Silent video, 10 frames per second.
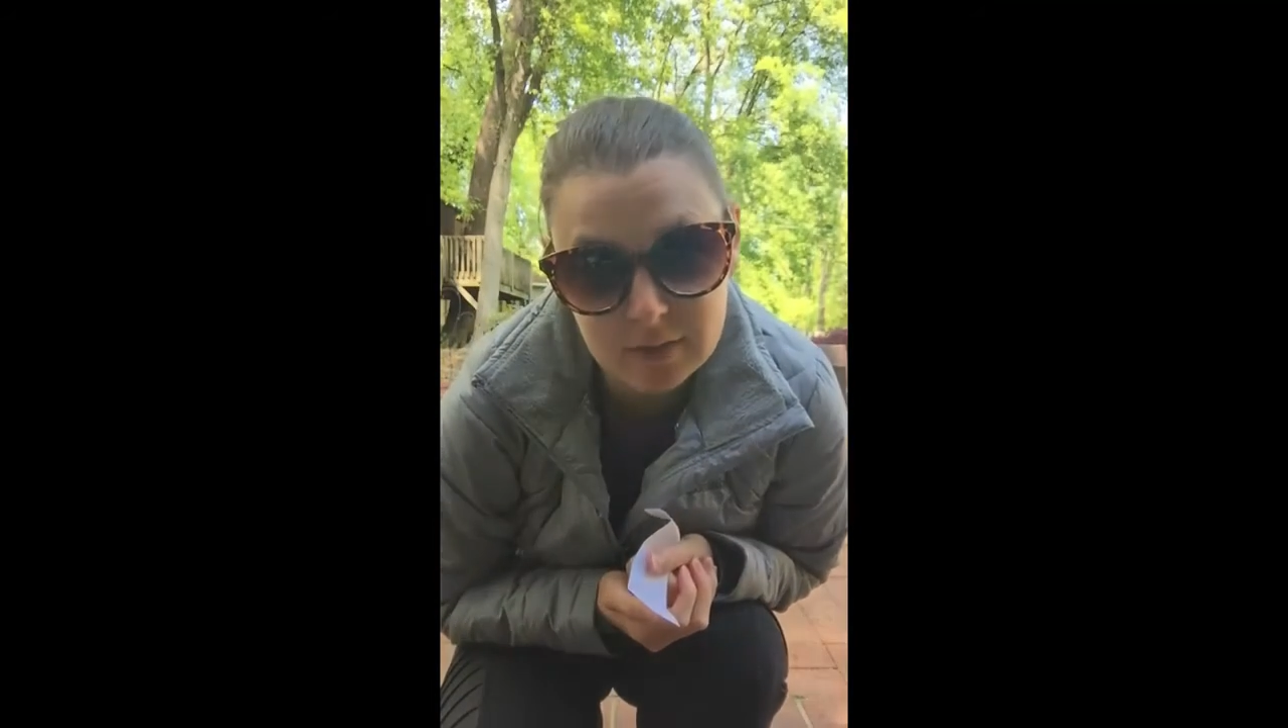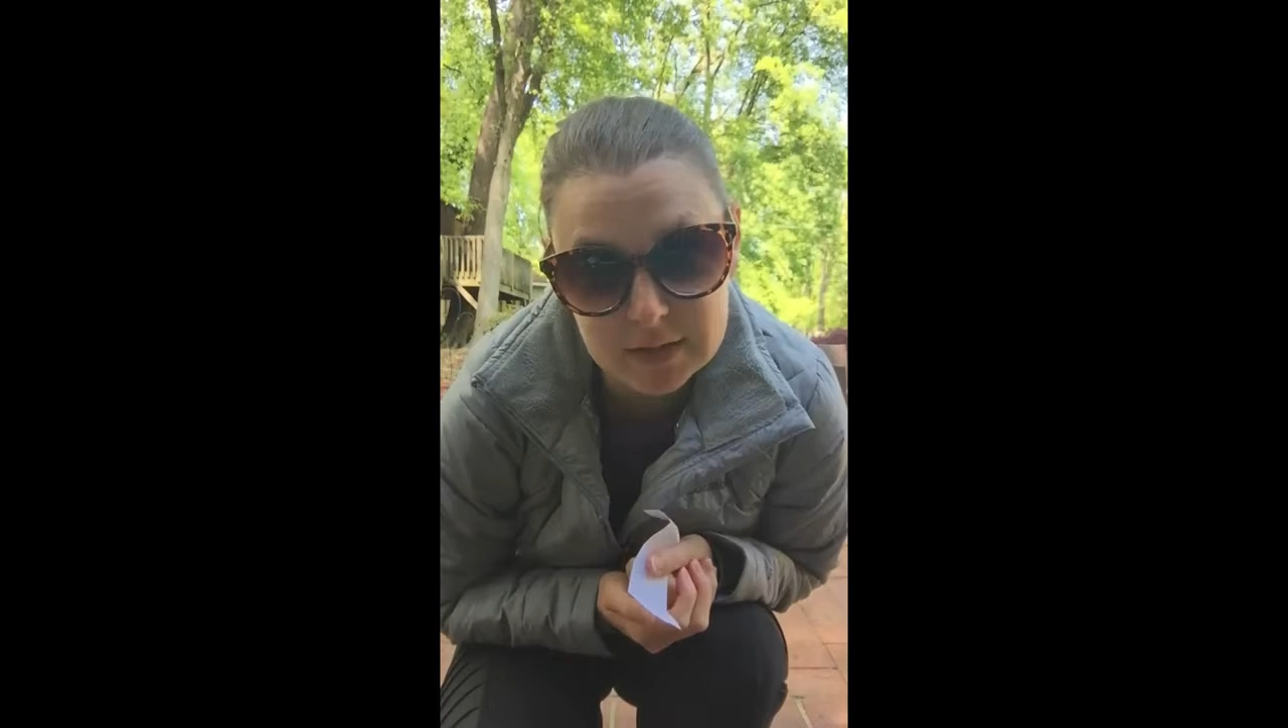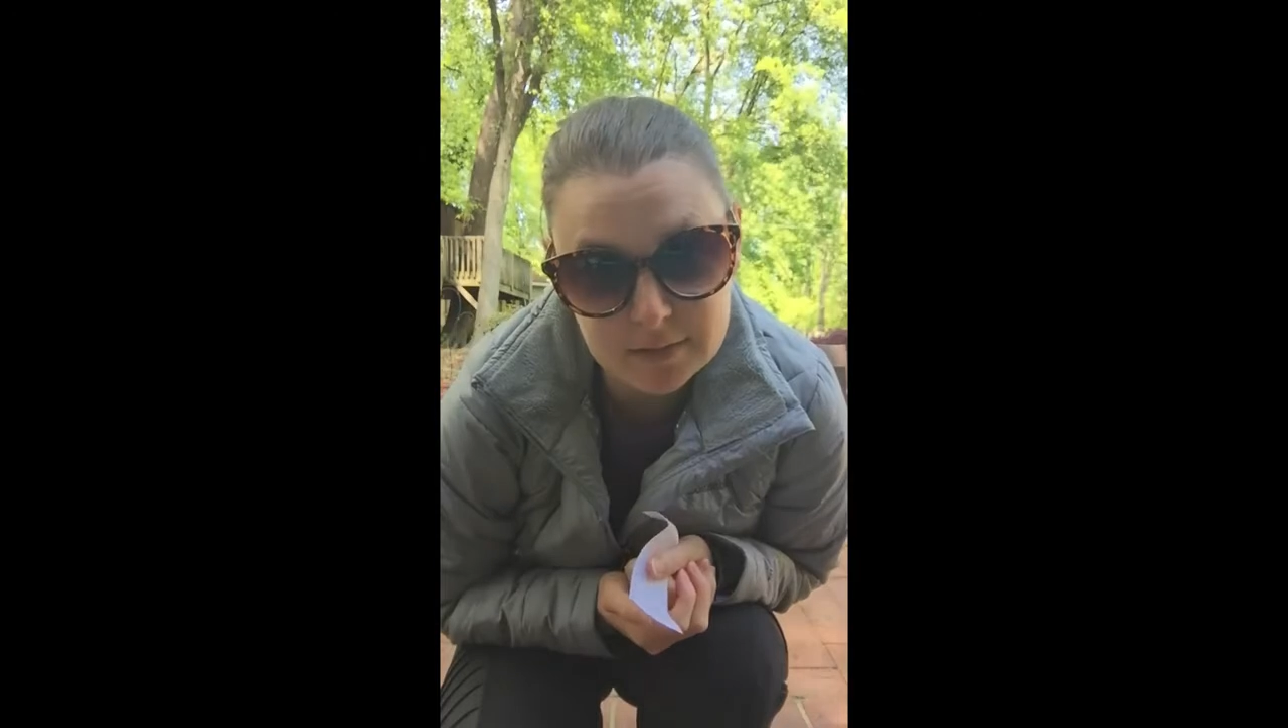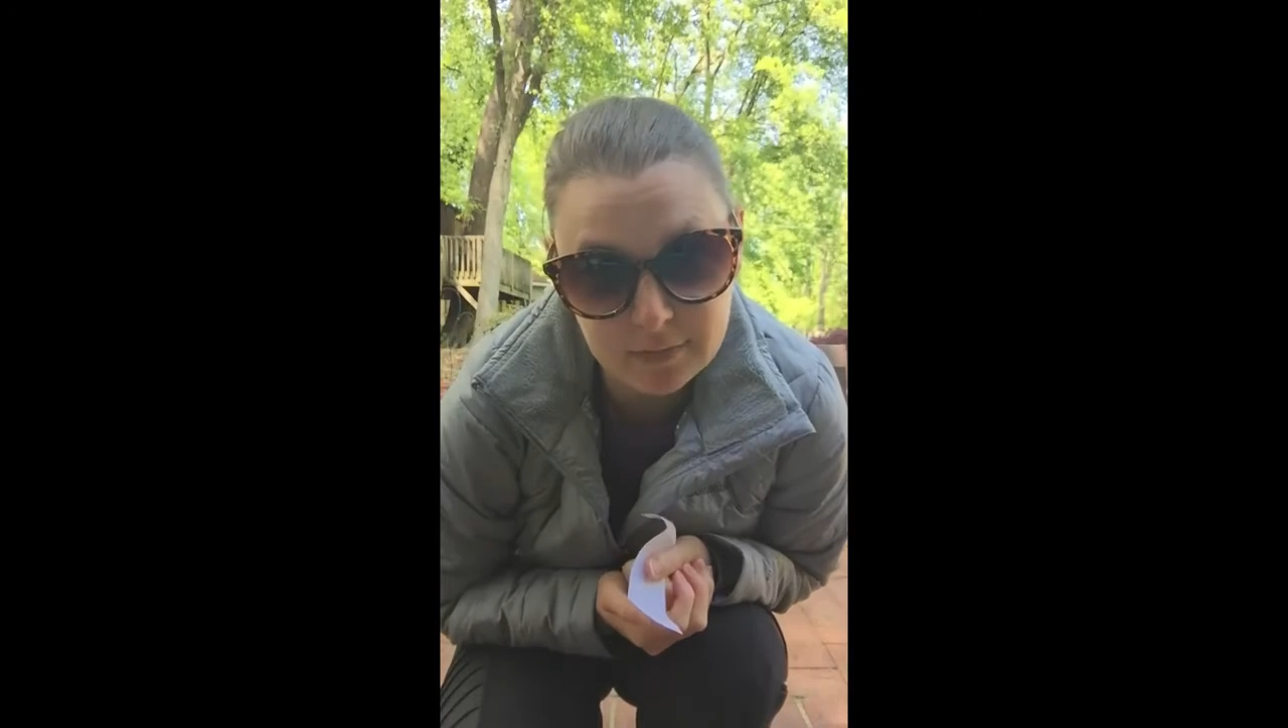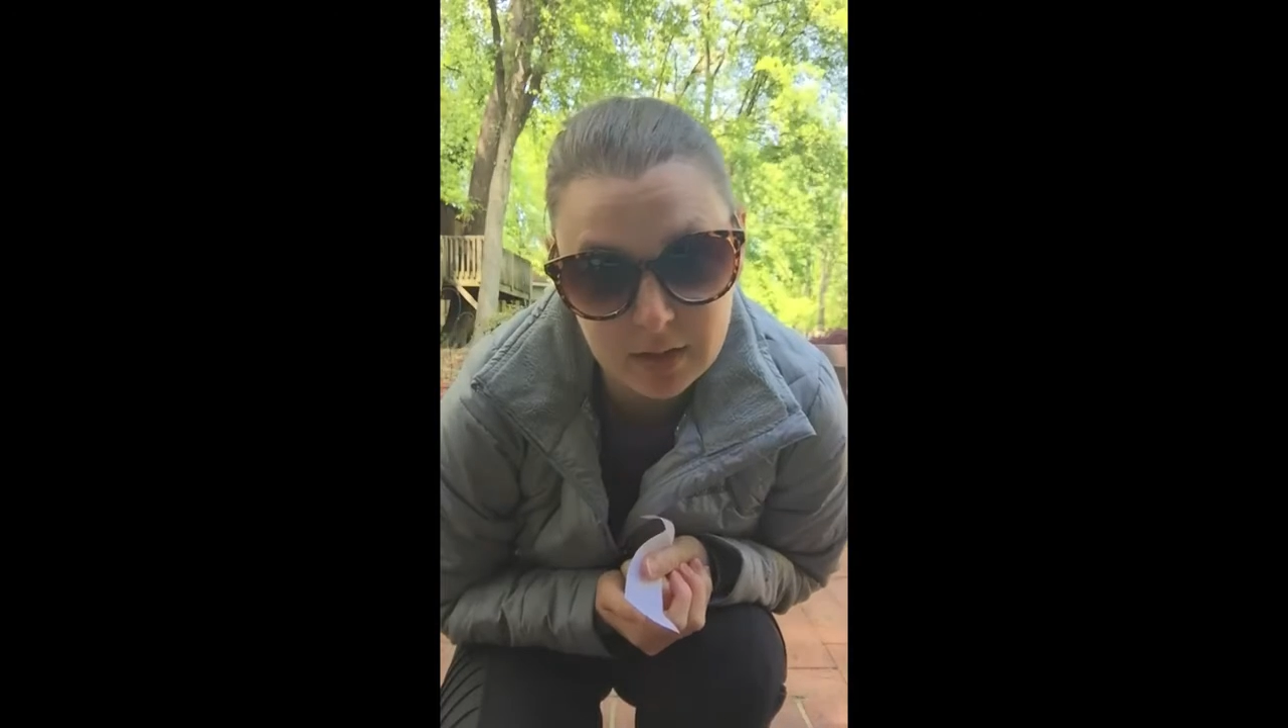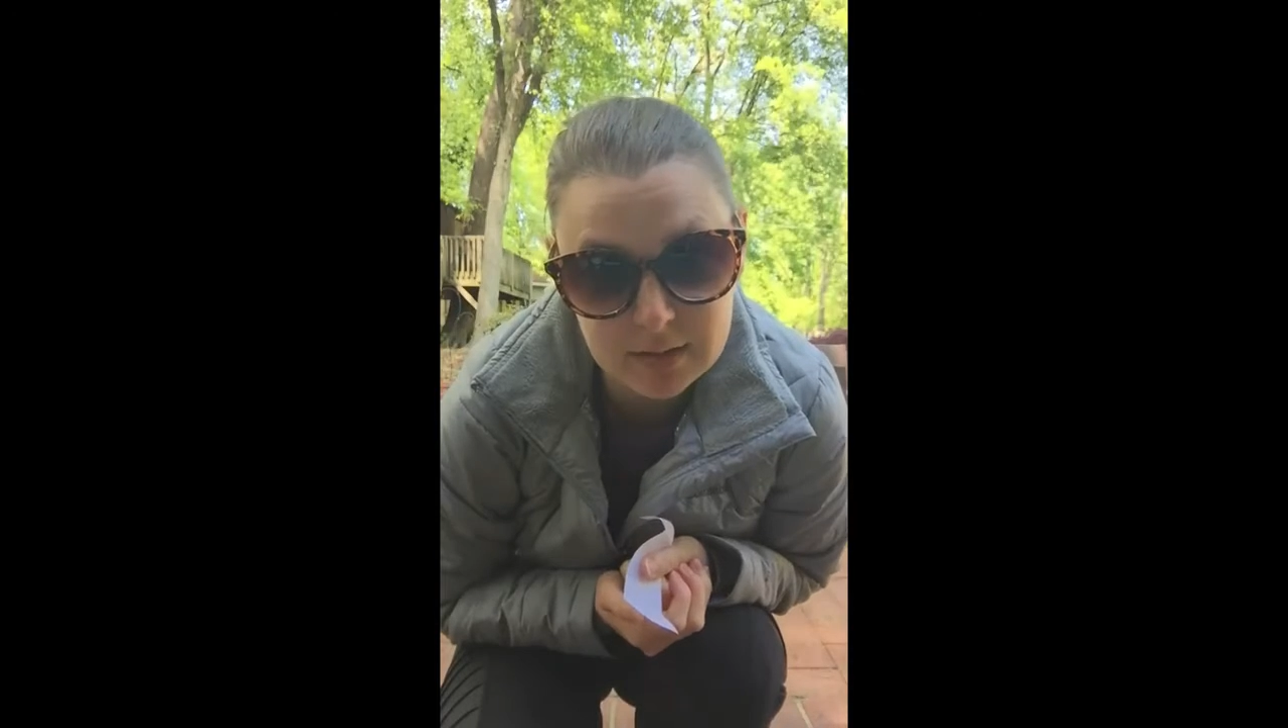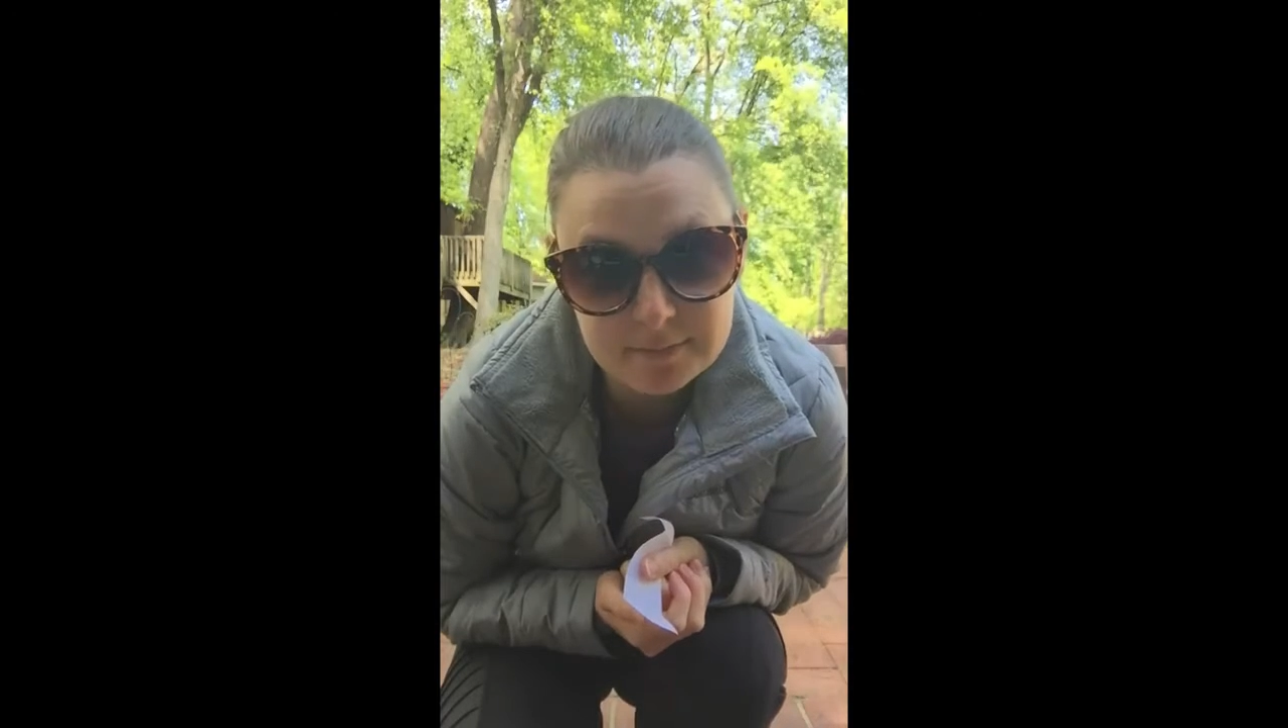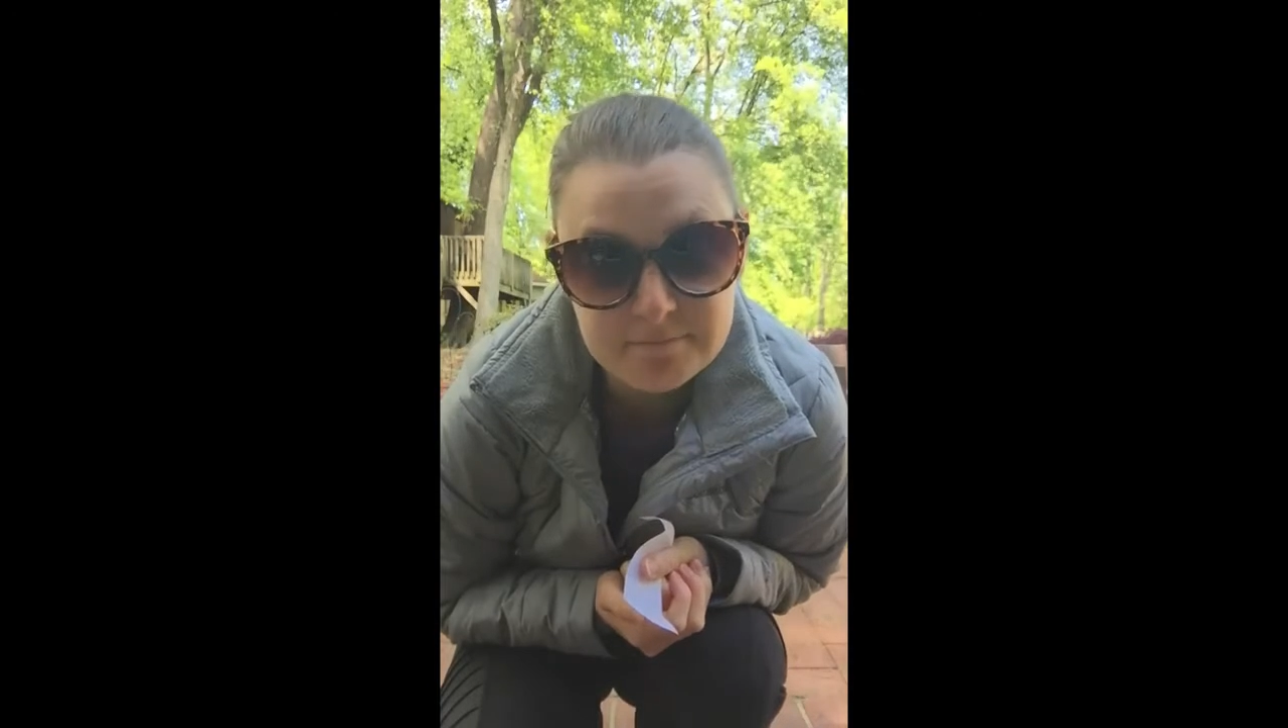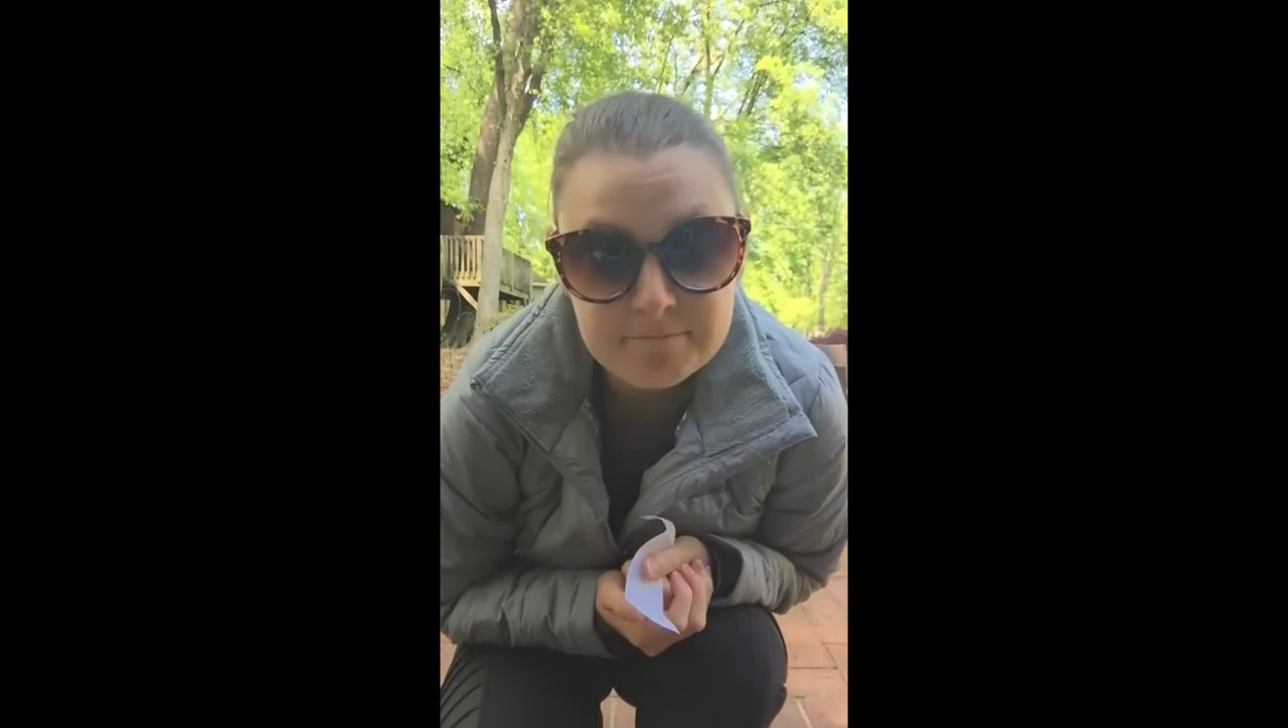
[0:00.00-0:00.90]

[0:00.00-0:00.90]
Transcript: that's fun.